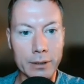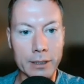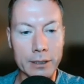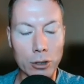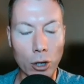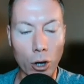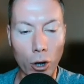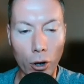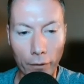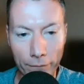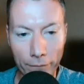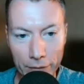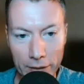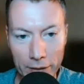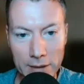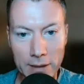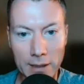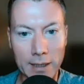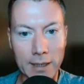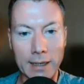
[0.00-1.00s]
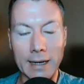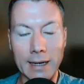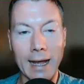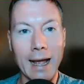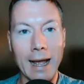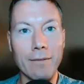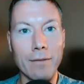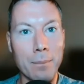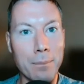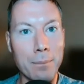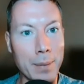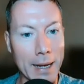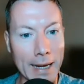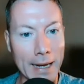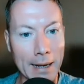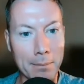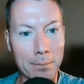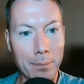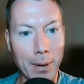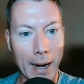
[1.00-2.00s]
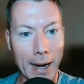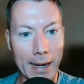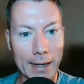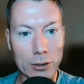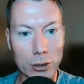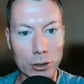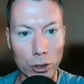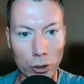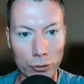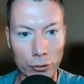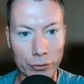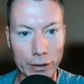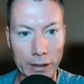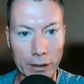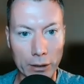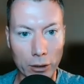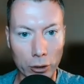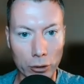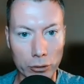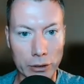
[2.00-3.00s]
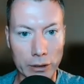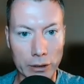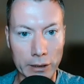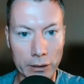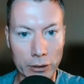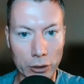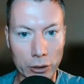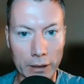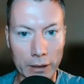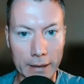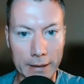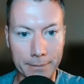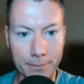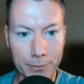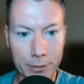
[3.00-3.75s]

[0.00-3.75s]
is obviously going to have a big impact on the Aussie dollar.